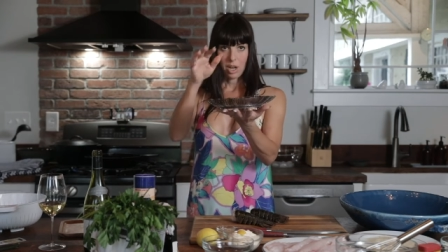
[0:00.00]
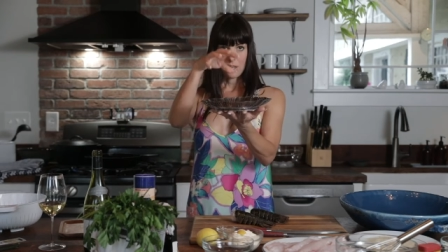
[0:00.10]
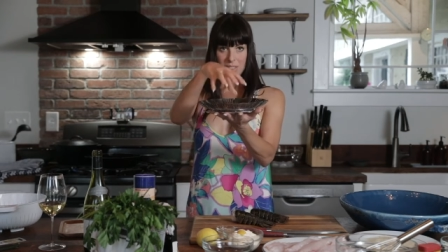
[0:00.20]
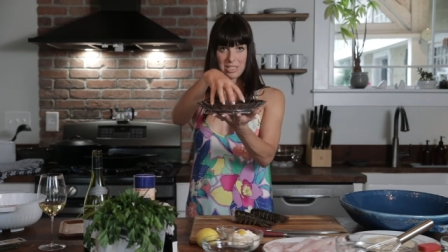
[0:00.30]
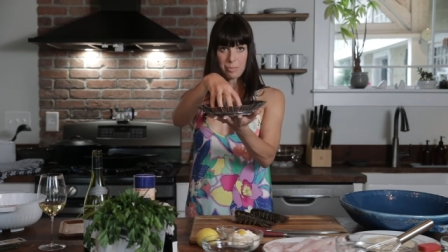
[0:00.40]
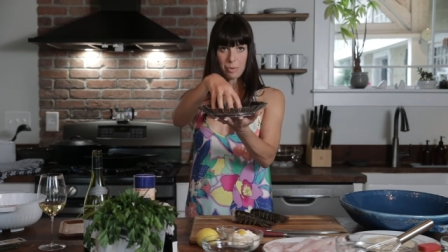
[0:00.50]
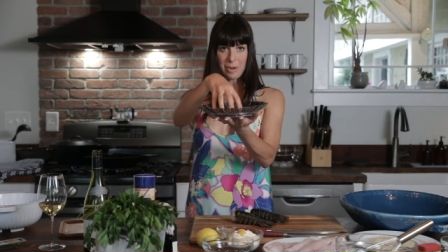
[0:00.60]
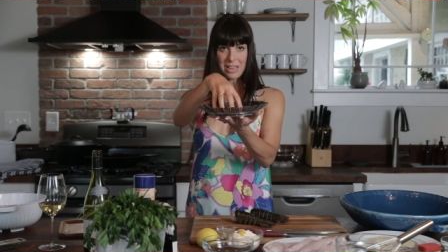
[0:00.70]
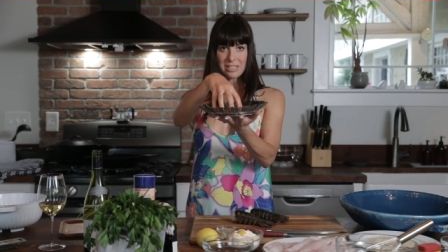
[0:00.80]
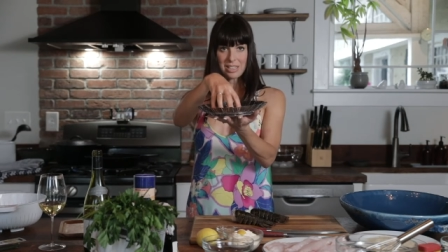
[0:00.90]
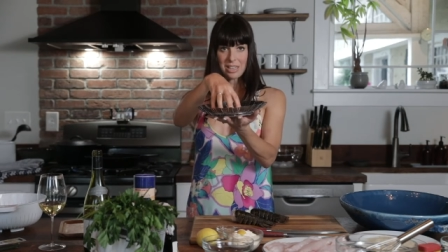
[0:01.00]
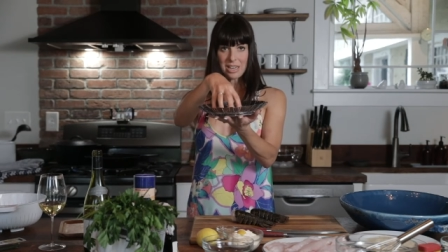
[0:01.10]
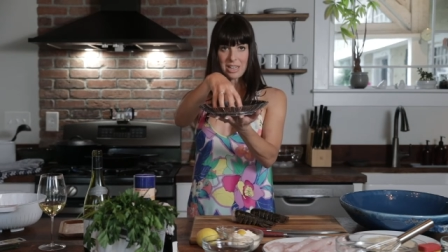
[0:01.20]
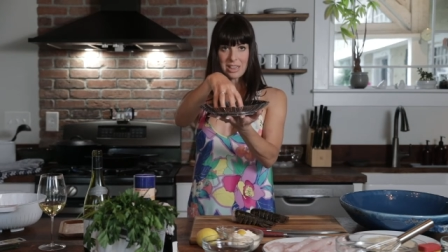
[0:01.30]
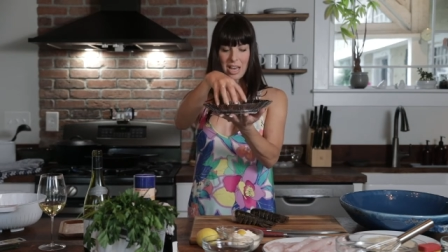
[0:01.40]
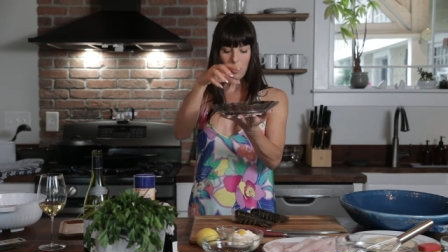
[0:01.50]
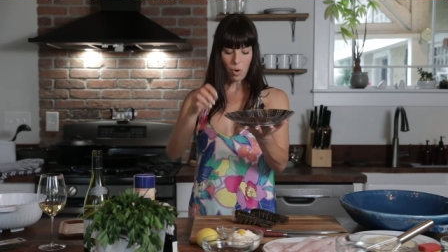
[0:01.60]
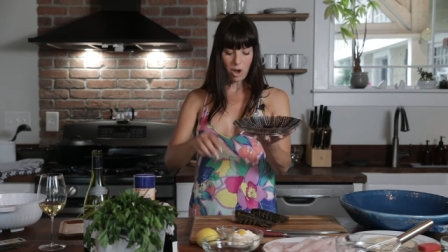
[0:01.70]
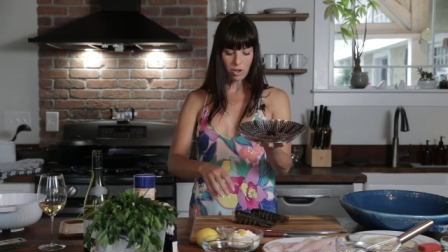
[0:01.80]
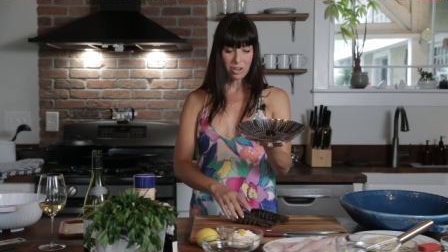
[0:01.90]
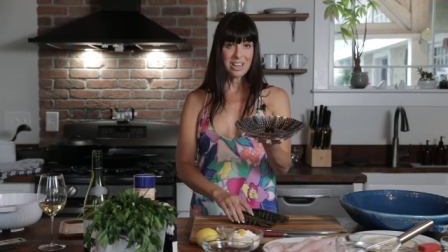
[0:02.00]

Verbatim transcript: a steamer basket in that water,